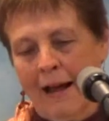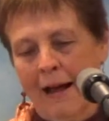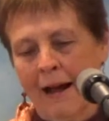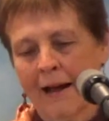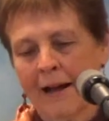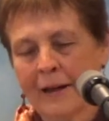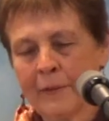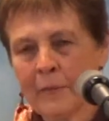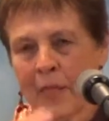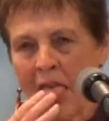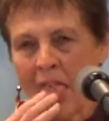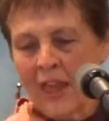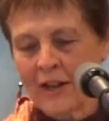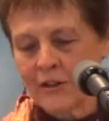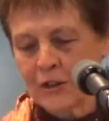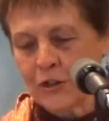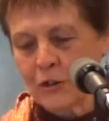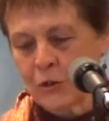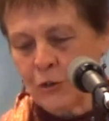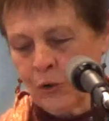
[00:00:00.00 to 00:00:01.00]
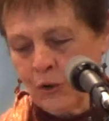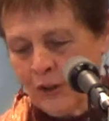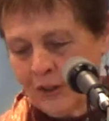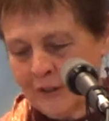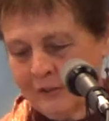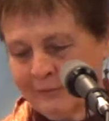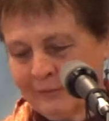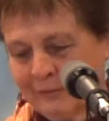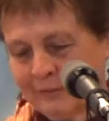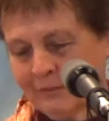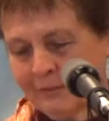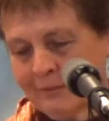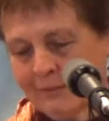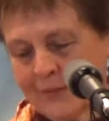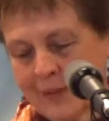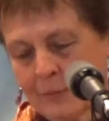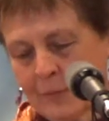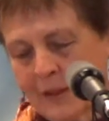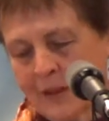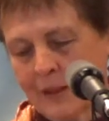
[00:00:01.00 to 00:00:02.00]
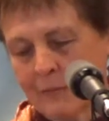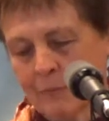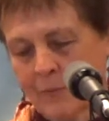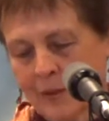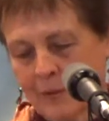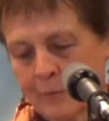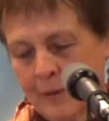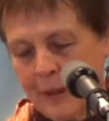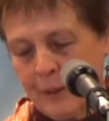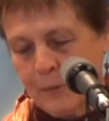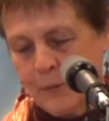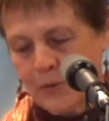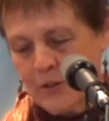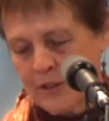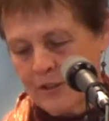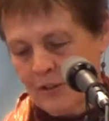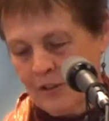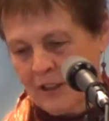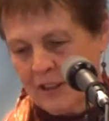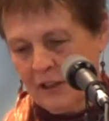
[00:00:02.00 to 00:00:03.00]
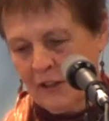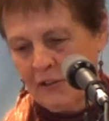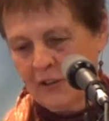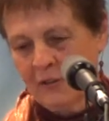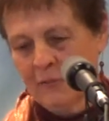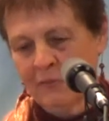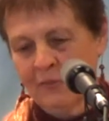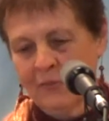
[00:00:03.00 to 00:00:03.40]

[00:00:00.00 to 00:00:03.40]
I'm sure, let me get my papers here together.